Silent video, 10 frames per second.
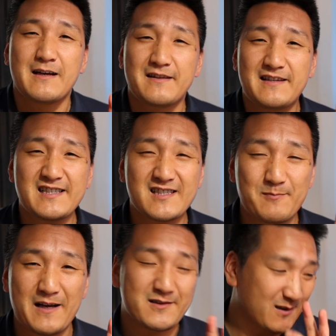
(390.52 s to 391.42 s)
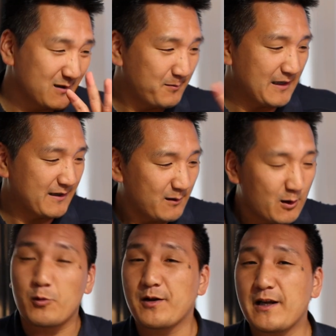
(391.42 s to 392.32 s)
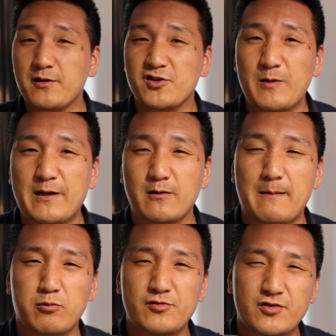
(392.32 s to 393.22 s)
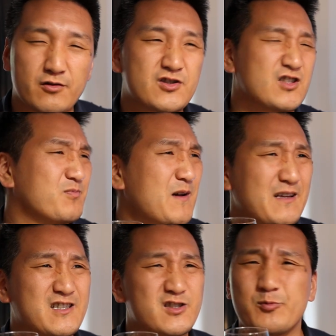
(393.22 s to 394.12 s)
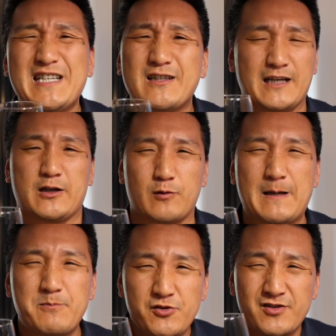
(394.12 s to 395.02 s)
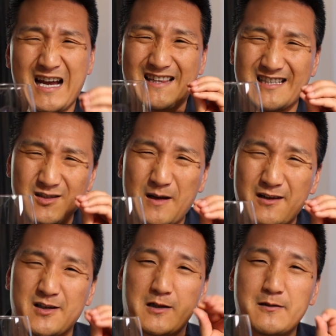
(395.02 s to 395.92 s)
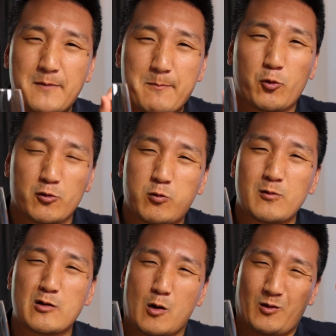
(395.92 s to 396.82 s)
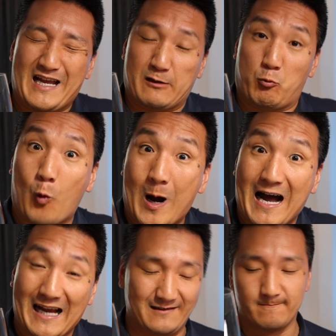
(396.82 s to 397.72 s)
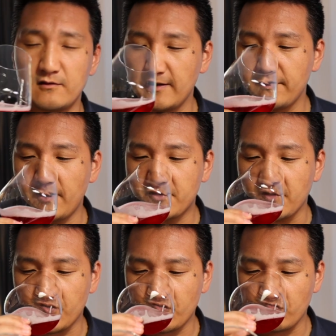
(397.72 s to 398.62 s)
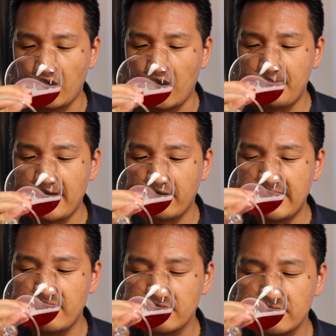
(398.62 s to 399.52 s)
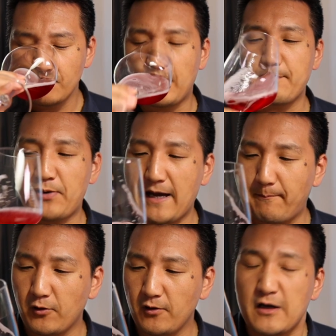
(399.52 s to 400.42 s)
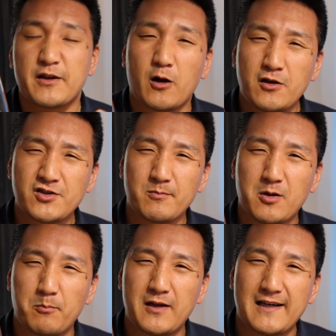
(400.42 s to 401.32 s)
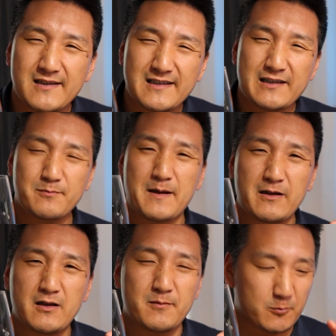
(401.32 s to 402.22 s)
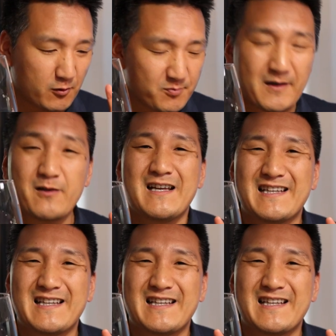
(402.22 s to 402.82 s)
This smells a little like, where the other sweeter Lambruscos just smell like sweet kind of grape juice, this smells a little bit more quote-unquote like wine. Little notes of strawberry, white pepper. There are some complexities here, maybe a little bit of rose petal.